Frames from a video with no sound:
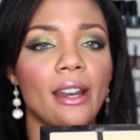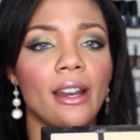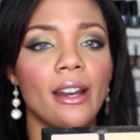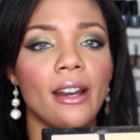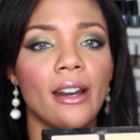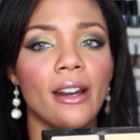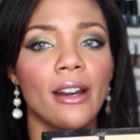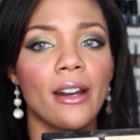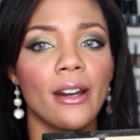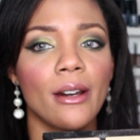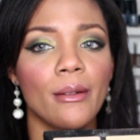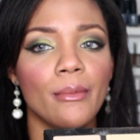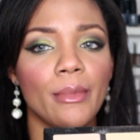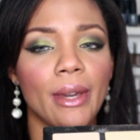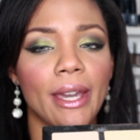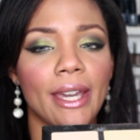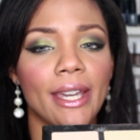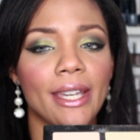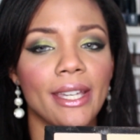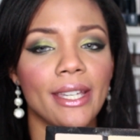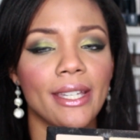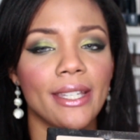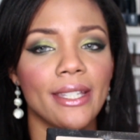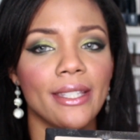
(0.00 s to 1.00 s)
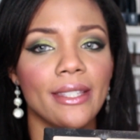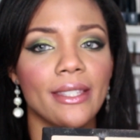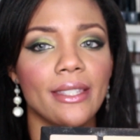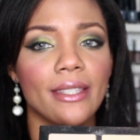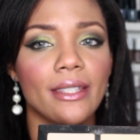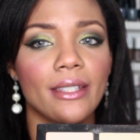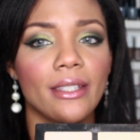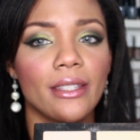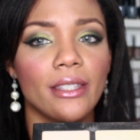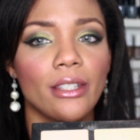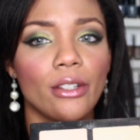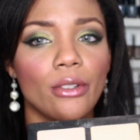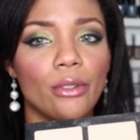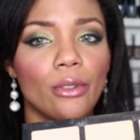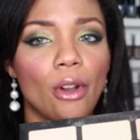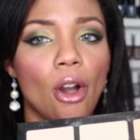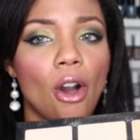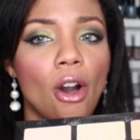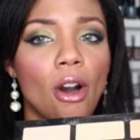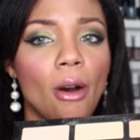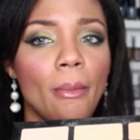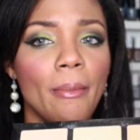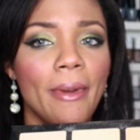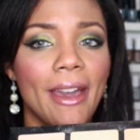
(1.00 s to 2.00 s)
And they're
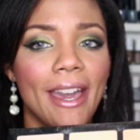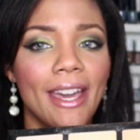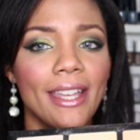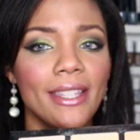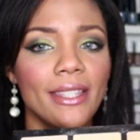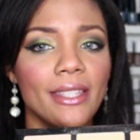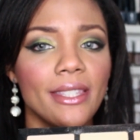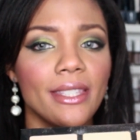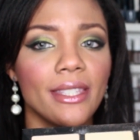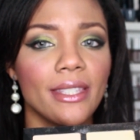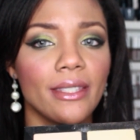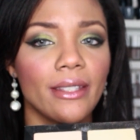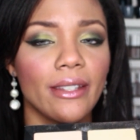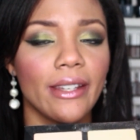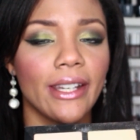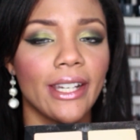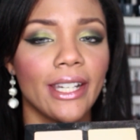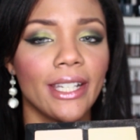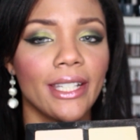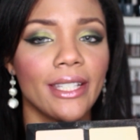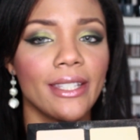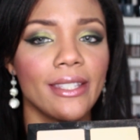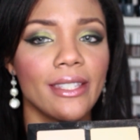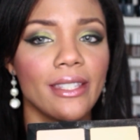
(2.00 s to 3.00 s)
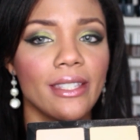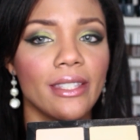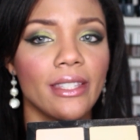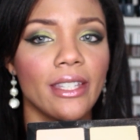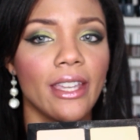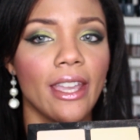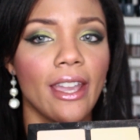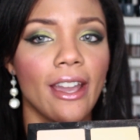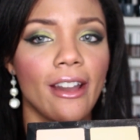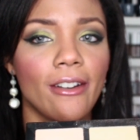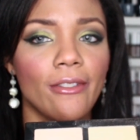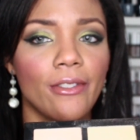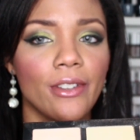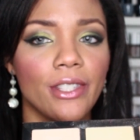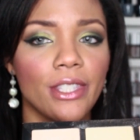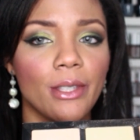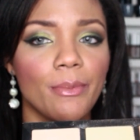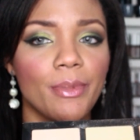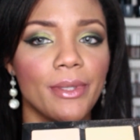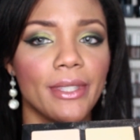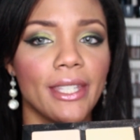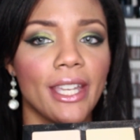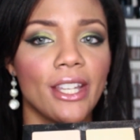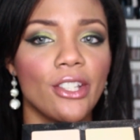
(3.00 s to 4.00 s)
all matte, and they have a
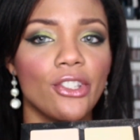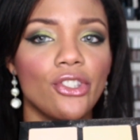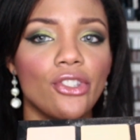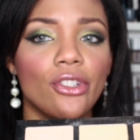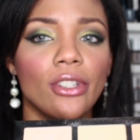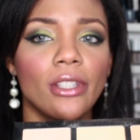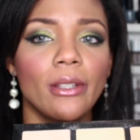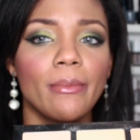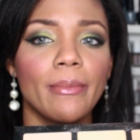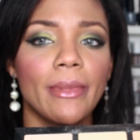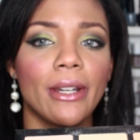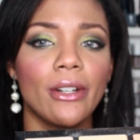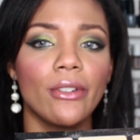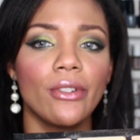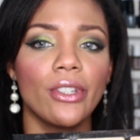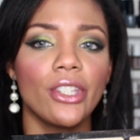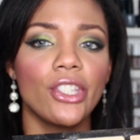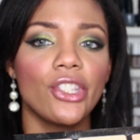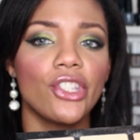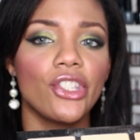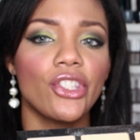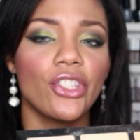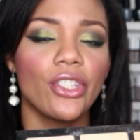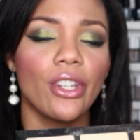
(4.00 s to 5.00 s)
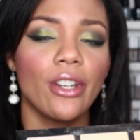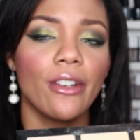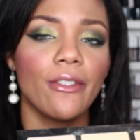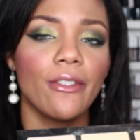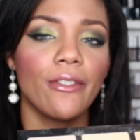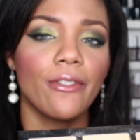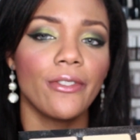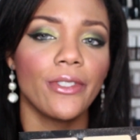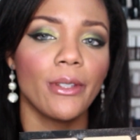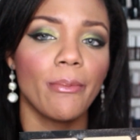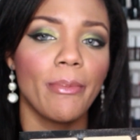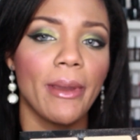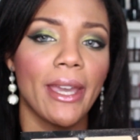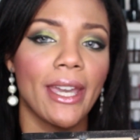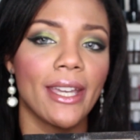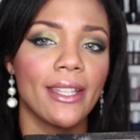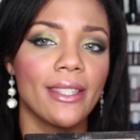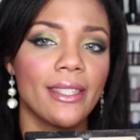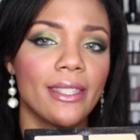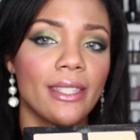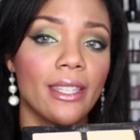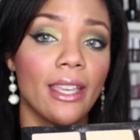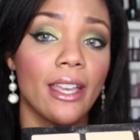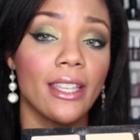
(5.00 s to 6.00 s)
substantial amount. Each of the
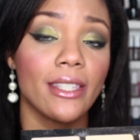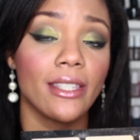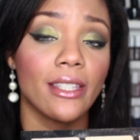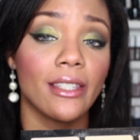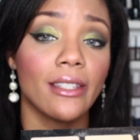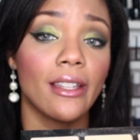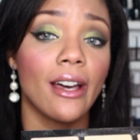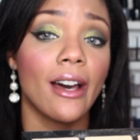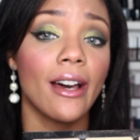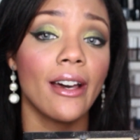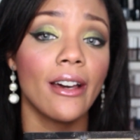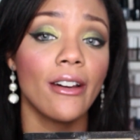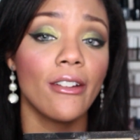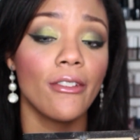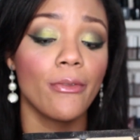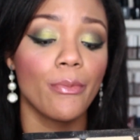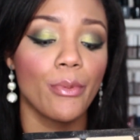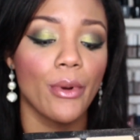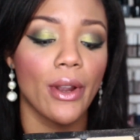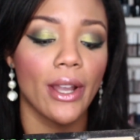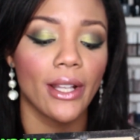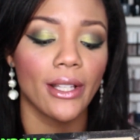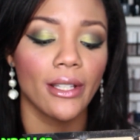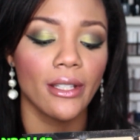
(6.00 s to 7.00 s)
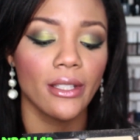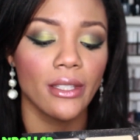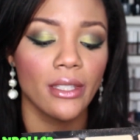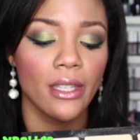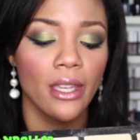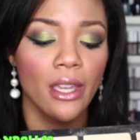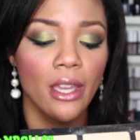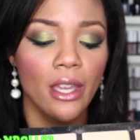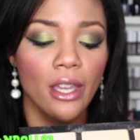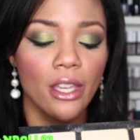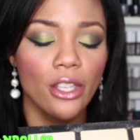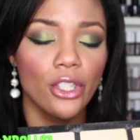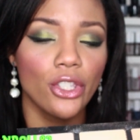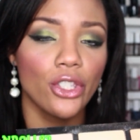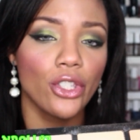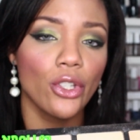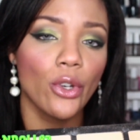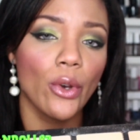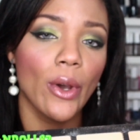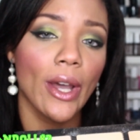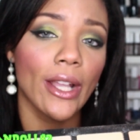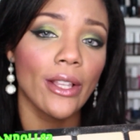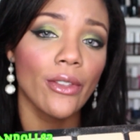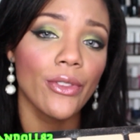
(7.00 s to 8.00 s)
pans has a lot of product,
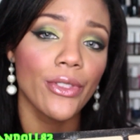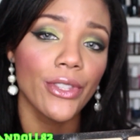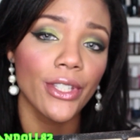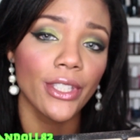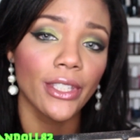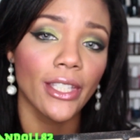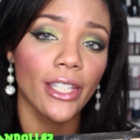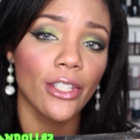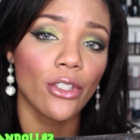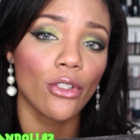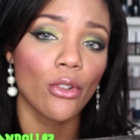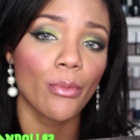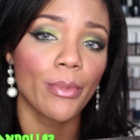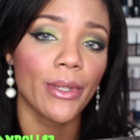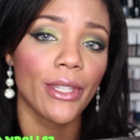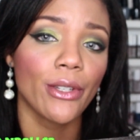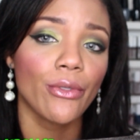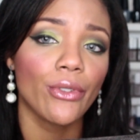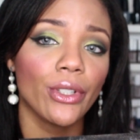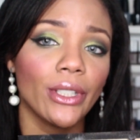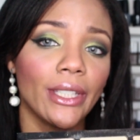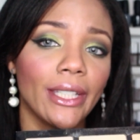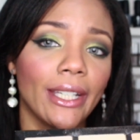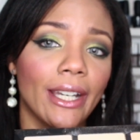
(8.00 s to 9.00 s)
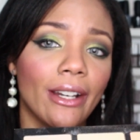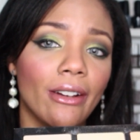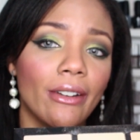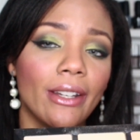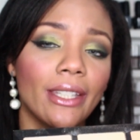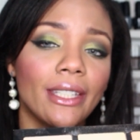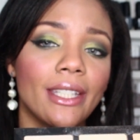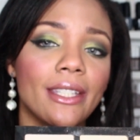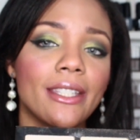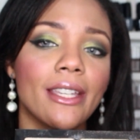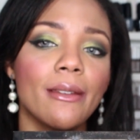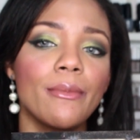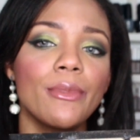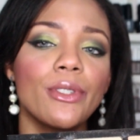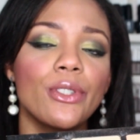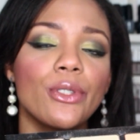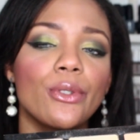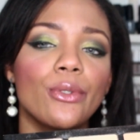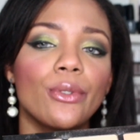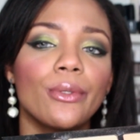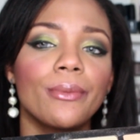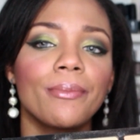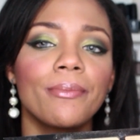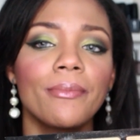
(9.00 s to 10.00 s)
so I don't think that you'll be running out anytime
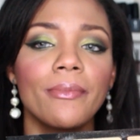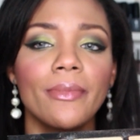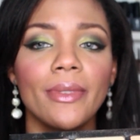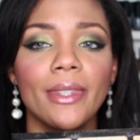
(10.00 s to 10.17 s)
soon.